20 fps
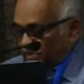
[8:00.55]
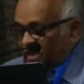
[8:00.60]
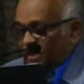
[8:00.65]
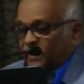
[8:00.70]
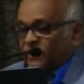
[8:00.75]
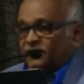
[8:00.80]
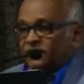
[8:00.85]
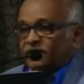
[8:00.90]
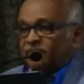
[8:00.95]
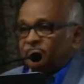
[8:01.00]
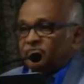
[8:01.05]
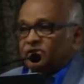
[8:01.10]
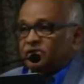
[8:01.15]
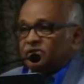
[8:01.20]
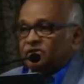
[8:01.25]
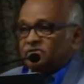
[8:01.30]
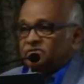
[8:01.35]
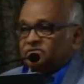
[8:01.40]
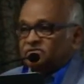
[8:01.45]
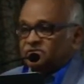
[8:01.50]
behind
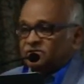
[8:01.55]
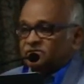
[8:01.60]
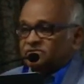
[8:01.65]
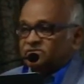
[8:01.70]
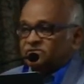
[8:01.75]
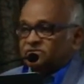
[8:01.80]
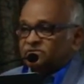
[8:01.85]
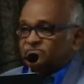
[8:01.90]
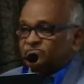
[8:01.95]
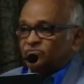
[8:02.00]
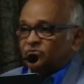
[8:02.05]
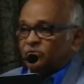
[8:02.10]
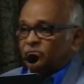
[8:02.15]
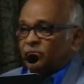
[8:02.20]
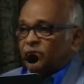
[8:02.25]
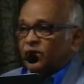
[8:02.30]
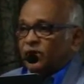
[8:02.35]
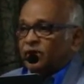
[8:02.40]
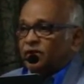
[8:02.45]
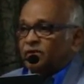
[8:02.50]
every successful
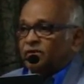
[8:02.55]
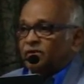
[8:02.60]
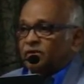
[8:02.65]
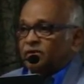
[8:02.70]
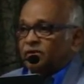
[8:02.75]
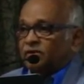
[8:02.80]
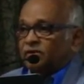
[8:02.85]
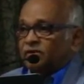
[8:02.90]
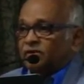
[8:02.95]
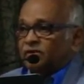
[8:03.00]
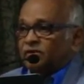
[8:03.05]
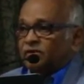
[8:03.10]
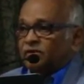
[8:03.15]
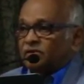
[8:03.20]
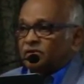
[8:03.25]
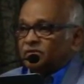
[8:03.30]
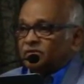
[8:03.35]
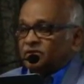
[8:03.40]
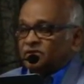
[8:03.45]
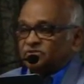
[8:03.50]
man,
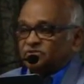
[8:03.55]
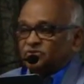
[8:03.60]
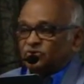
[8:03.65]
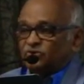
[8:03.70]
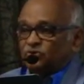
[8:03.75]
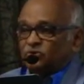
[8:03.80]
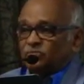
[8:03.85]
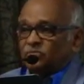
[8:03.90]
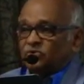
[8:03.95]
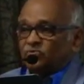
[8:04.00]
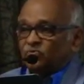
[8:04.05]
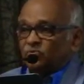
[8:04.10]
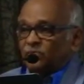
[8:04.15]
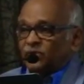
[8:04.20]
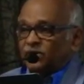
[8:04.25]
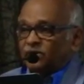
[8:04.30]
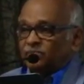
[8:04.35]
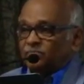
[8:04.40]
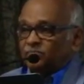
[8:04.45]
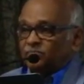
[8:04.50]
there is a noble
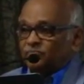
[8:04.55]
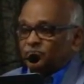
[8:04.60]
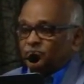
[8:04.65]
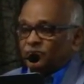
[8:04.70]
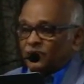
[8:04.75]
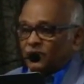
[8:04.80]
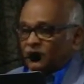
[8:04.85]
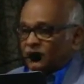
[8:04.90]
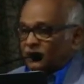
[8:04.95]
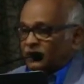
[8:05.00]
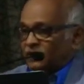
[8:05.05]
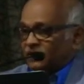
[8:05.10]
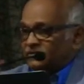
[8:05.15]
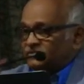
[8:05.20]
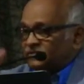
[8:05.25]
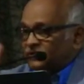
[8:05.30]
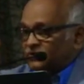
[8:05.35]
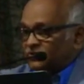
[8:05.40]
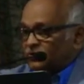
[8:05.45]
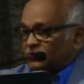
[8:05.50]
woman. Here
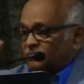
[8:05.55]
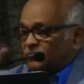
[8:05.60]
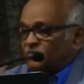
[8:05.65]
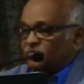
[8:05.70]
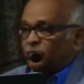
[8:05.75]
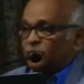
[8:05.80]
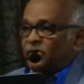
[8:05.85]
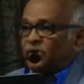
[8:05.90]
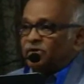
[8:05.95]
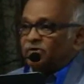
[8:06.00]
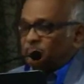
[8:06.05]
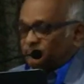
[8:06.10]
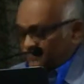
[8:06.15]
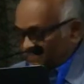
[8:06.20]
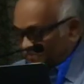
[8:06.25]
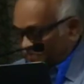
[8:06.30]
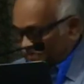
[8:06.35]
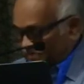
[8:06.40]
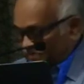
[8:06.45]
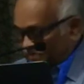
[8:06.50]
is that noble woman,
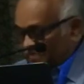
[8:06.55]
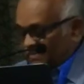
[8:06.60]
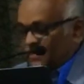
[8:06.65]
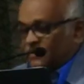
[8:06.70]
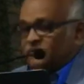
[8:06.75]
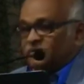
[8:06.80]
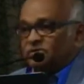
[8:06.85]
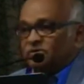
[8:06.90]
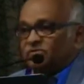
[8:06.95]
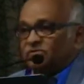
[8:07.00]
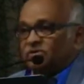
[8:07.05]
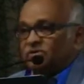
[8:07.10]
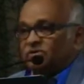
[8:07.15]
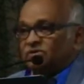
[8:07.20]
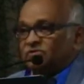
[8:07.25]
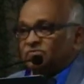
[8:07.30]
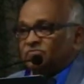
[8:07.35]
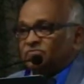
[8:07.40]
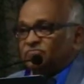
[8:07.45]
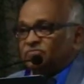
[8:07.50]

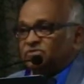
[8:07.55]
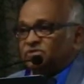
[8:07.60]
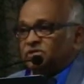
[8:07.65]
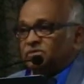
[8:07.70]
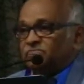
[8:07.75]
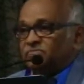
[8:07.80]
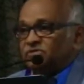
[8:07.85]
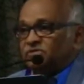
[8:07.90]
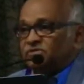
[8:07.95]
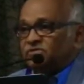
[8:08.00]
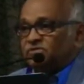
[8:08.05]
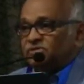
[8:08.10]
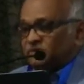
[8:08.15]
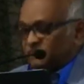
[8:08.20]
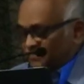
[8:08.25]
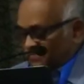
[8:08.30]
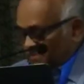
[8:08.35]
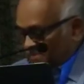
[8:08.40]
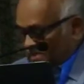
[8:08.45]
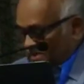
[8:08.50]
Vijay
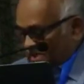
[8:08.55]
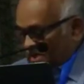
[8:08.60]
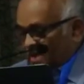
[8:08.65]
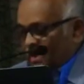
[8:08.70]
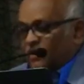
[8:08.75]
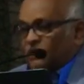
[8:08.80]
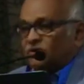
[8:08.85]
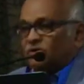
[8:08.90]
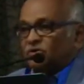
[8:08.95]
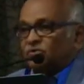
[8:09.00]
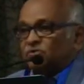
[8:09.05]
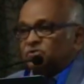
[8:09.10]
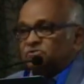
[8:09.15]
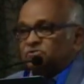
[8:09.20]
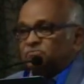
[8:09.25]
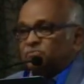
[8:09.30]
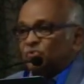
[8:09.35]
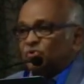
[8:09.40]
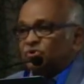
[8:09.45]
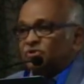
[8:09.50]
Chechi, who
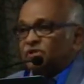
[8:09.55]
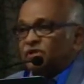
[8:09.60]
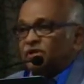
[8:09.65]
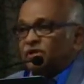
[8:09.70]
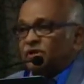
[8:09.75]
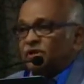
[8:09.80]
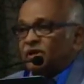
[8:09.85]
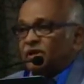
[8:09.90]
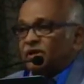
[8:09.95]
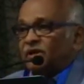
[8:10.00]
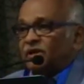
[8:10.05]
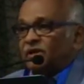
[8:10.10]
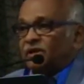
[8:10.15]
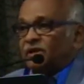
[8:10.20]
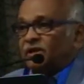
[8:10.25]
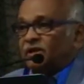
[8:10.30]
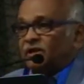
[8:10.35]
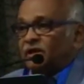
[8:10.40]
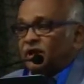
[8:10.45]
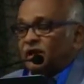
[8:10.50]
was more than
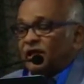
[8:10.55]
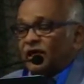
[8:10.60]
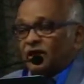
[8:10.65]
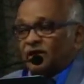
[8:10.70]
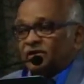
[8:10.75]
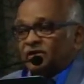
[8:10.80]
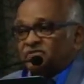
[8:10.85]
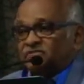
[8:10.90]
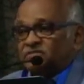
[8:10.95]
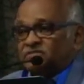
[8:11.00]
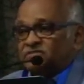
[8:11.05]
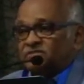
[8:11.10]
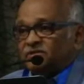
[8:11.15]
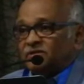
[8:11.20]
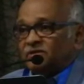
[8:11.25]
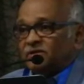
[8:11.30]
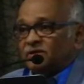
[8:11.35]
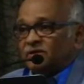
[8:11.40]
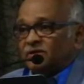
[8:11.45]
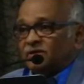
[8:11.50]
an elder
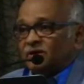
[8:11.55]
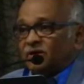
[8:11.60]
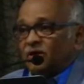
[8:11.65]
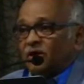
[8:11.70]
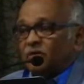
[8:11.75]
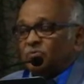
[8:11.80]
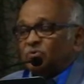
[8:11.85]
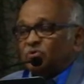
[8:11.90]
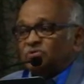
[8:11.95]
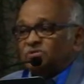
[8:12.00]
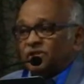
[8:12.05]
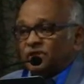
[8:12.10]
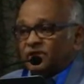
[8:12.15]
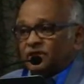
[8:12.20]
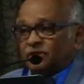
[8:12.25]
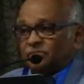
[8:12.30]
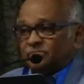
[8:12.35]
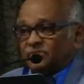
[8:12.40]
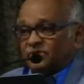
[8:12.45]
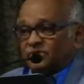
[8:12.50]
sister, almost
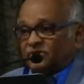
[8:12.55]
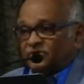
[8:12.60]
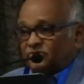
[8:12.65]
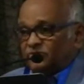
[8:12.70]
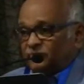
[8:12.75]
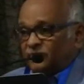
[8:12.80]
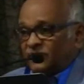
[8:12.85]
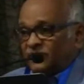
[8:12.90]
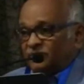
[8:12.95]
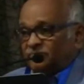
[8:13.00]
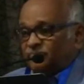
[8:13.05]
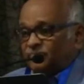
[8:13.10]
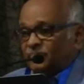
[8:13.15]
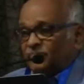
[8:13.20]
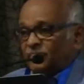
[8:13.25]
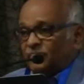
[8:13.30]
like a mother to me.